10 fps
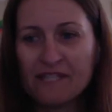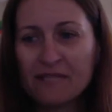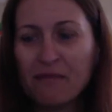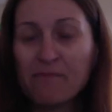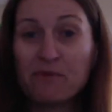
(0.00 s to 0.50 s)

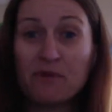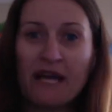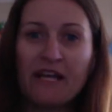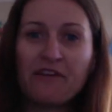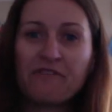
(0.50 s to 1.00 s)
people
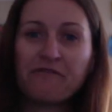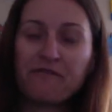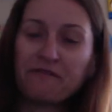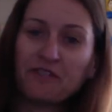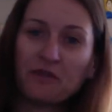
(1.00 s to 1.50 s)
kind of
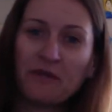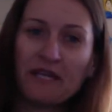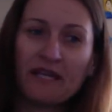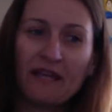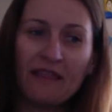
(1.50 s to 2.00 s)

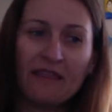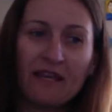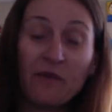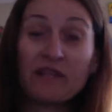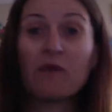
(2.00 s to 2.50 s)
doing a
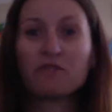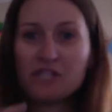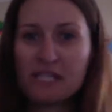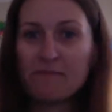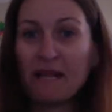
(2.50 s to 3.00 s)
thing where they would
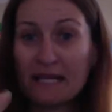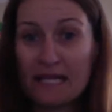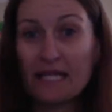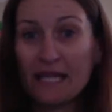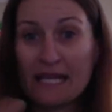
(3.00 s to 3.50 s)
just
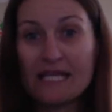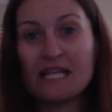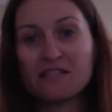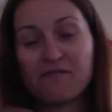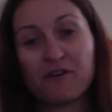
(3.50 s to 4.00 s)
spin their
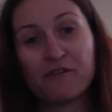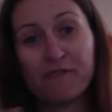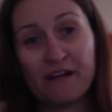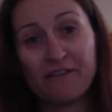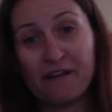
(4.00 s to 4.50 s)
kids for a
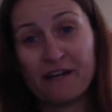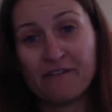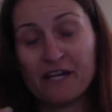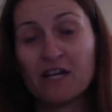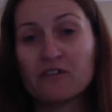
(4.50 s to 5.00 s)
very, very,
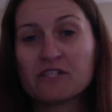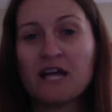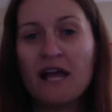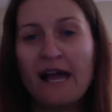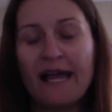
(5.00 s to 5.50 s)
very long
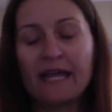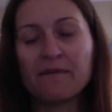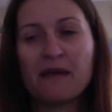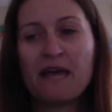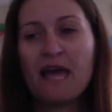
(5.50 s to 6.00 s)

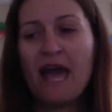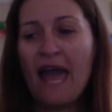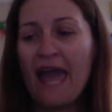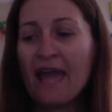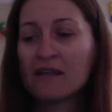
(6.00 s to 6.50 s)
time.
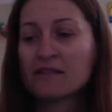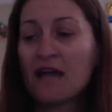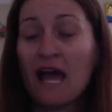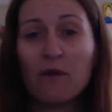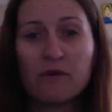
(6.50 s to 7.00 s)
And
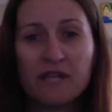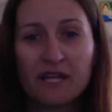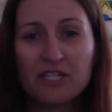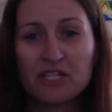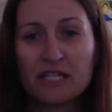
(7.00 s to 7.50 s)
I would
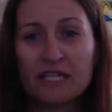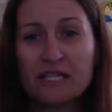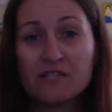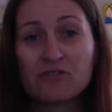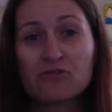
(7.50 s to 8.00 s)

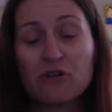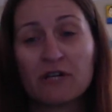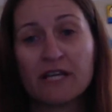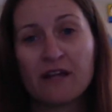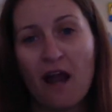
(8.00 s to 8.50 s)
actually
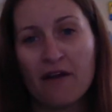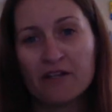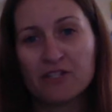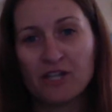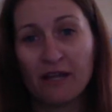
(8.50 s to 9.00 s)
strongly
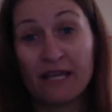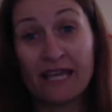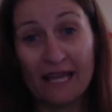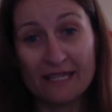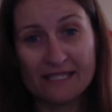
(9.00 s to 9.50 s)
encourage
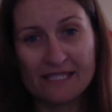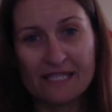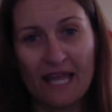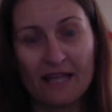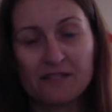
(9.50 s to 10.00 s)
against
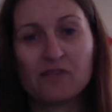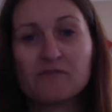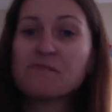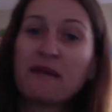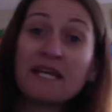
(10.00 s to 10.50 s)
that. So
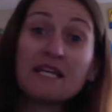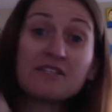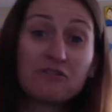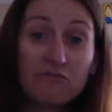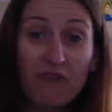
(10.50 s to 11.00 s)
spinning
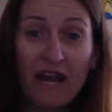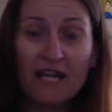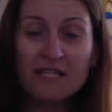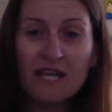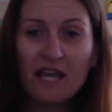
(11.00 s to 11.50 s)
is
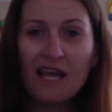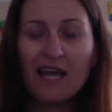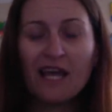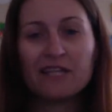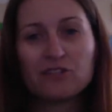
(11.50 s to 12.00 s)
great.
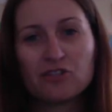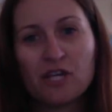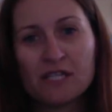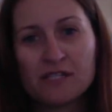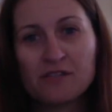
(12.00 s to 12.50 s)
It's
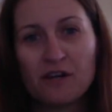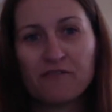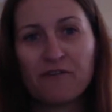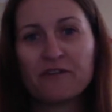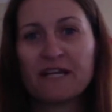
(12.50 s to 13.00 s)
just not
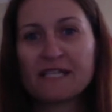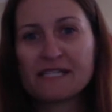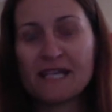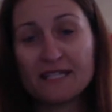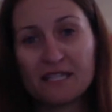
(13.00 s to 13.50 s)
for an
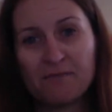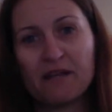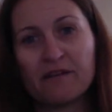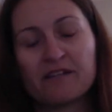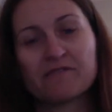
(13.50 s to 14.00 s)
extended
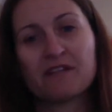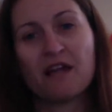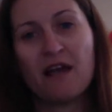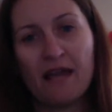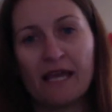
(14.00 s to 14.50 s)
period of
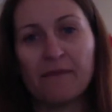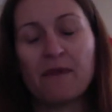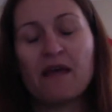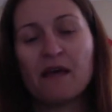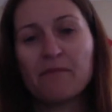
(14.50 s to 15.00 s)
time,
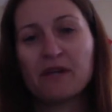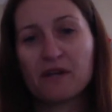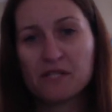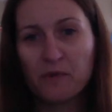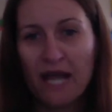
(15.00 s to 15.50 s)

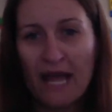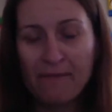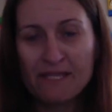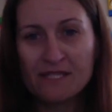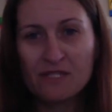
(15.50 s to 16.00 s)
because what
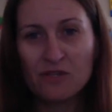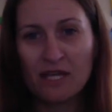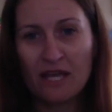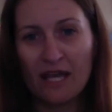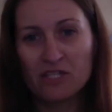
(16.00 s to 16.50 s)
happens is you
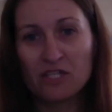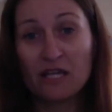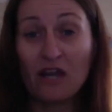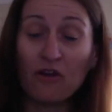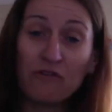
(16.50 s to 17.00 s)
can
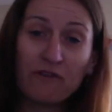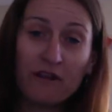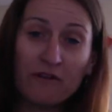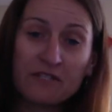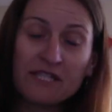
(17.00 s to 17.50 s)
actually
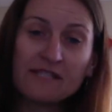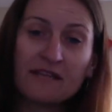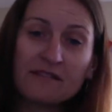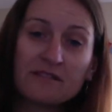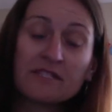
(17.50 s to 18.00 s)
overload the
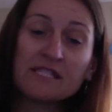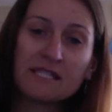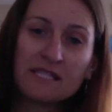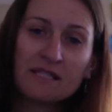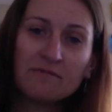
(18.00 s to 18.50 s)
sensory
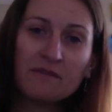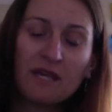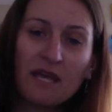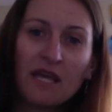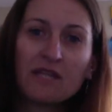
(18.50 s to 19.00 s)
system.
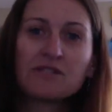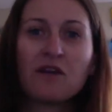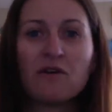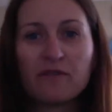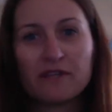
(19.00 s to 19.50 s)

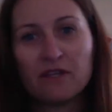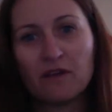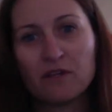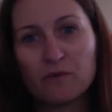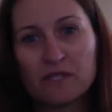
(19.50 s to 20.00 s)
So,
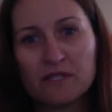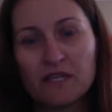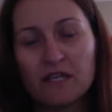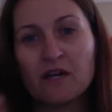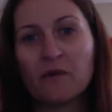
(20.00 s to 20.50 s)

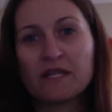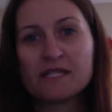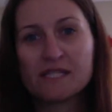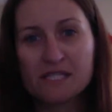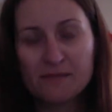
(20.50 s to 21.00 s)
when the
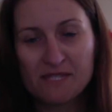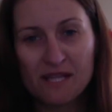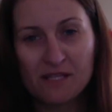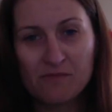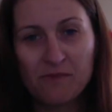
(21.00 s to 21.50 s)
system
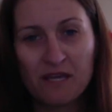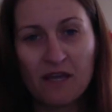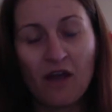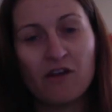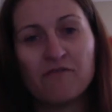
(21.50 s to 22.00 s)
starts
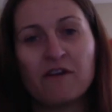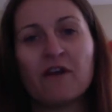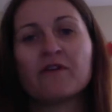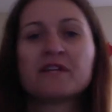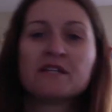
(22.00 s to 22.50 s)
being
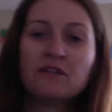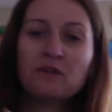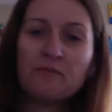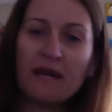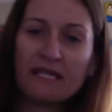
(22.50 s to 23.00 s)
overloaded,
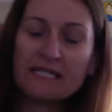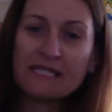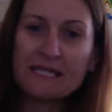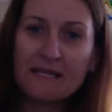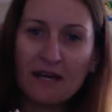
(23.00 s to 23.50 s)
you might
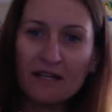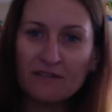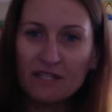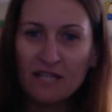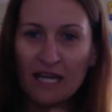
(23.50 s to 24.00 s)
see kind
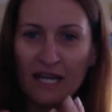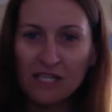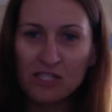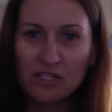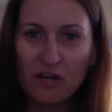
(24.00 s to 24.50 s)
of the
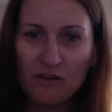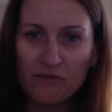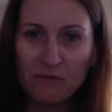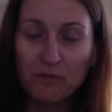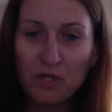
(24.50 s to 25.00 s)
dilation
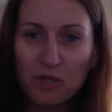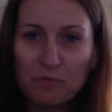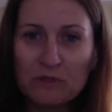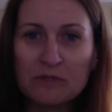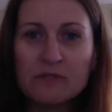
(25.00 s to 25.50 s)
of the
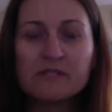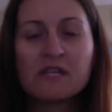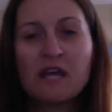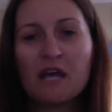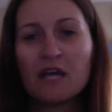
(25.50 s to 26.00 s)
pupils.
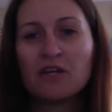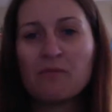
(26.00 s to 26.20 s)
You